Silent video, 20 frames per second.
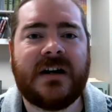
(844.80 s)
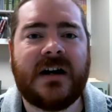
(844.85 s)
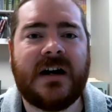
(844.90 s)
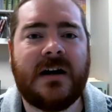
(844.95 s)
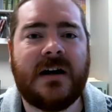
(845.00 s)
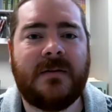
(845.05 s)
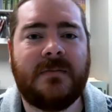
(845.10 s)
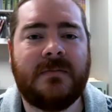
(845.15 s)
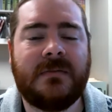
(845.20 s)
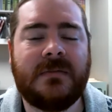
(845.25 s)

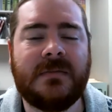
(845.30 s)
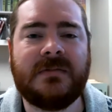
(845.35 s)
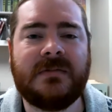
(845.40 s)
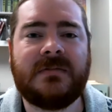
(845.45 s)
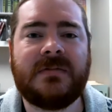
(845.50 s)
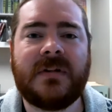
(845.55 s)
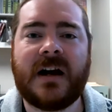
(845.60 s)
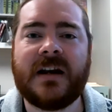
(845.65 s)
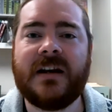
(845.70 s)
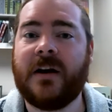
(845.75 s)

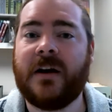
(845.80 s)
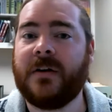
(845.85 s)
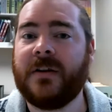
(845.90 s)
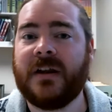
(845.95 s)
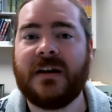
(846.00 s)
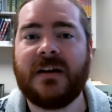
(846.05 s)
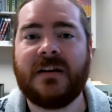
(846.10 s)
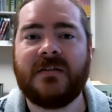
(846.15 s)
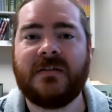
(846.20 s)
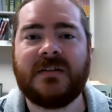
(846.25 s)
I know
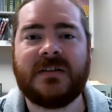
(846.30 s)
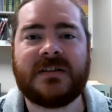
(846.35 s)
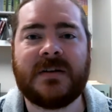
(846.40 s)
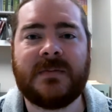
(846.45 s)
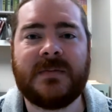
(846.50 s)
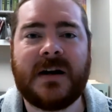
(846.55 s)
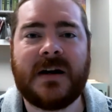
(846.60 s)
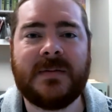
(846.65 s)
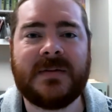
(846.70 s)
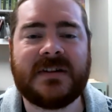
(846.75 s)
that
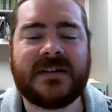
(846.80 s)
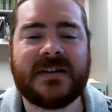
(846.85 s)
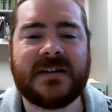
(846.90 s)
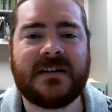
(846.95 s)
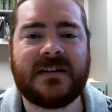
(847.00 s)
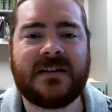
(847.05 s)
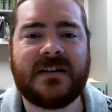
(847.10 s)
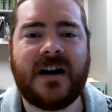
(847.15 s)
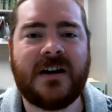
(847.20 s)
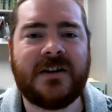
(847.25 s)
sometimes that's a
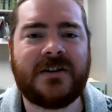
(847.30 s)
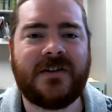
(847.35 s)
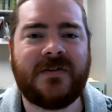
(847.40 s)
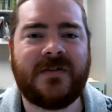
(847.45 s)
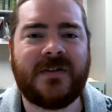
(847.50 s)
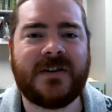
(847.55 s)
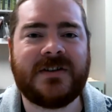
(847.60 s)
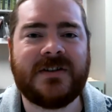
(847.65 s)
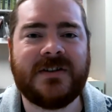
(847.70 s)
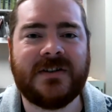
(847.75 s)

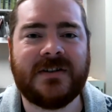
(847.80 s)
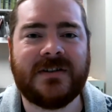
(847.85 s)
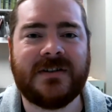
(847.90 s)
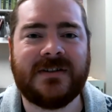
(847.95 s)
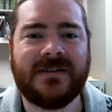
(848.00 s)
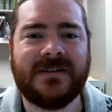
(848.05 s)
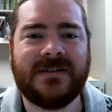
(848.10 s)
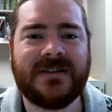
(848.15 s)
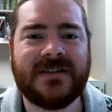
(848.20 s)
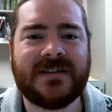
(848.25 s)

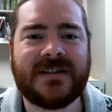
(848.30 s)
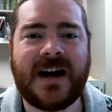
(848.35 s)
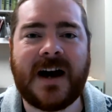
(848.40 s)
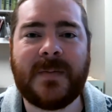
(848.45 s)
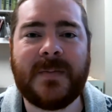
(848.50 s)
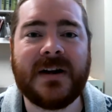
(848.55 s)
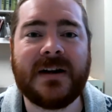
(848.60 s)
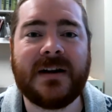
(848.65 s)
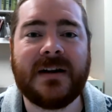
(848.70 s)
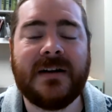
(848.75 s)
controversial
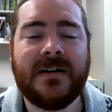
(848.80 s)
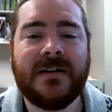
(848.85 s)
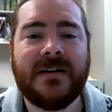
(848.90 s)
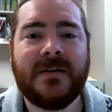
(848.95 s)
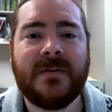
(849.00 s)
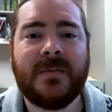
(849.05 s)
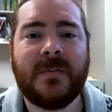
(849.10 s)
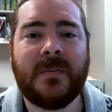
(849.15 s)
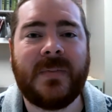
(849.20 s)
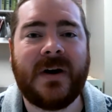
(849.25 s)
topic,
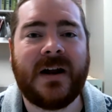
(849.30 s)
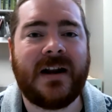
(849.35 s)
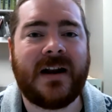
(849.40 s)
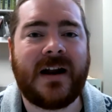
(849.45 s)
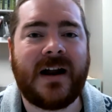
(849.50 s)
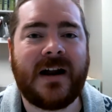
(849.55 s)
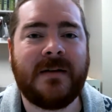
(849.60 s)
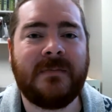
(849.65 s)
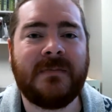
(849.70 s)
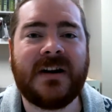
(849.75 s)
but
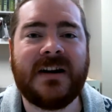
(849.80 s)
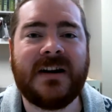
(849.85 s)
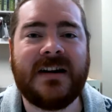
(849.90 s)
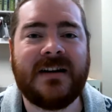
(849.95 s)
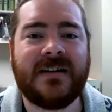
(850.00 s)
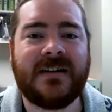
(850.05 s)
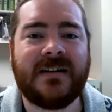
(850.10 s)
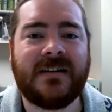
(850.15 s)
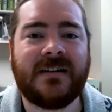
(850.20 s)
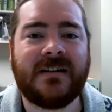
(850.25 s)
I'm
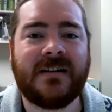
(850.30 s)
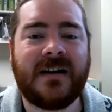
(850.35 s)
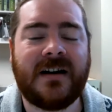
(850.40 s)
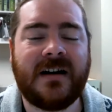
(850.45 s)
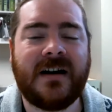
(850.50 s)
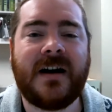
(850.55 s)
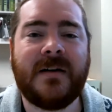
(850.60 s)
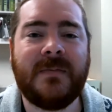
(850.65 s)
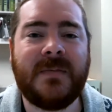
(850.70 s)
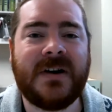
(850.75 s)
here
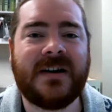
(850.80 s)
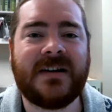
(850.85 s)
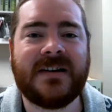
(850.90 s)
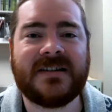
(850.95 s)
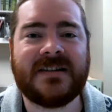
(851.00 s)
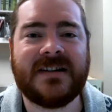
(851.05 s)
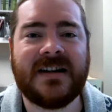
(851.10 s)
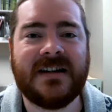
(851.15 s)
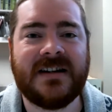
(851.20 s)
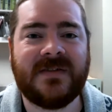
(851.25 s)
to
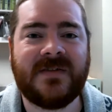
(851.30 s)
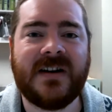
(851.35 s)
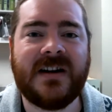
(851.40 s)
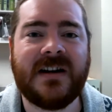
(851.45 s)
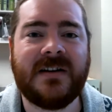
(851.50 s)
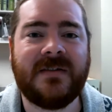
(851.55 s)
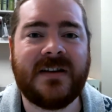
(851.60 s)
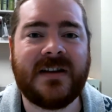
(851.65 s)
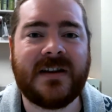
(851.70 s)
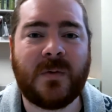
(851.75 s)
say
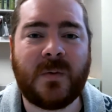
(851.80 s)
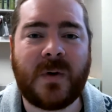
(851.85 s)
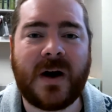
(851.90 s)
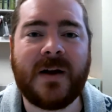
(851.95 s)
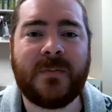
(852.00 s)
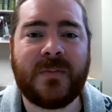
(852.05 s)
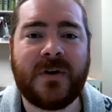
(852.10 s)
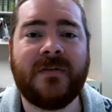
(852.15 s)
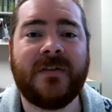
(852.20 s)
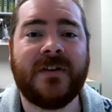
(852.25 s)
definitively that
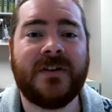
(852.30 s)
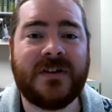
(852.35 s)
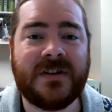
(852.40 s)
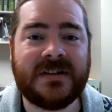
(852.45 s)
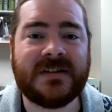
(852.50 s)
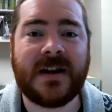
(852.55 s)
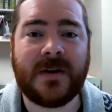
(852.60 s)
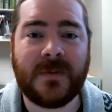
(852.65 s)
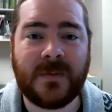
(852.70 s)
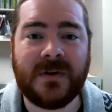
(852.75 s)
white privilege
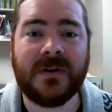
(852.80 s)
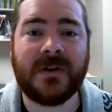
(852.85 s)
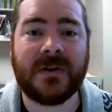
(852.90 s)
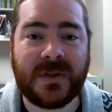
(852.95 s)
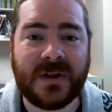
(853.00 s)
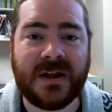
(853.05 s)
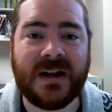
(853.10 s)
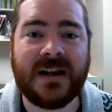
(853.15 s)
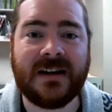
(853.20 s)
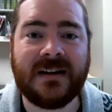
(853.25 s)
is a real
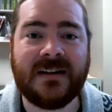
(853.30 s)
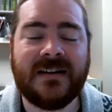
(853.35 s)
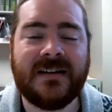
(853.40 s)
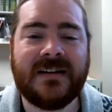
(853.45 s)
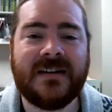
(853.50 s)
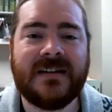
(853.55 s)
thing,